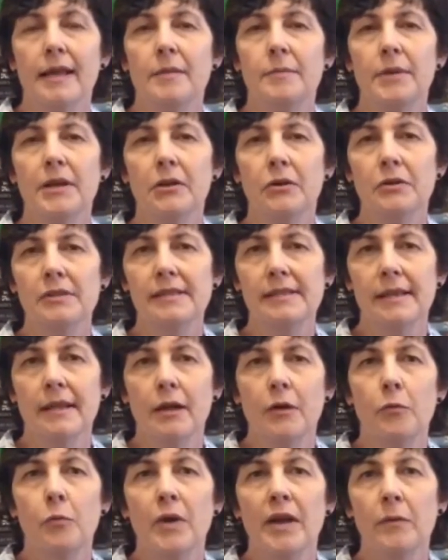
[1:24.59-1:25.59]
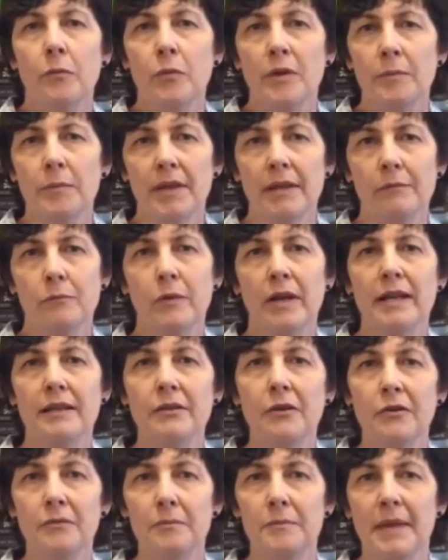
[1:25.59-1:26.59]
because we're women, we're
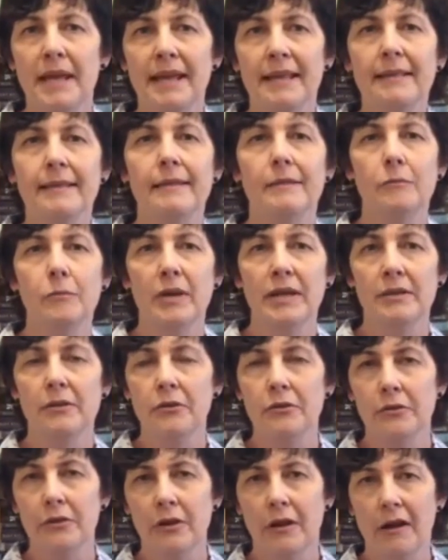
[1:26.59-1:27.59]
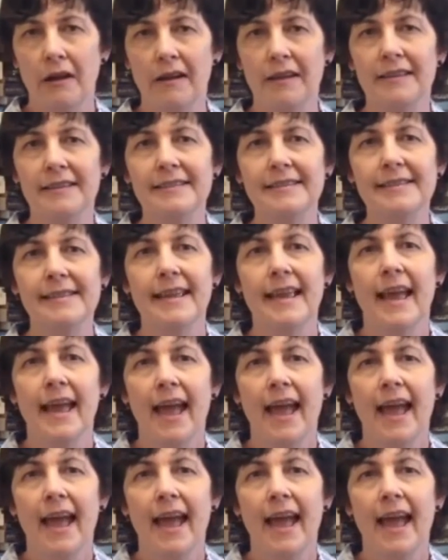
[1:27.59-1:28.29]
not men, we're not guys.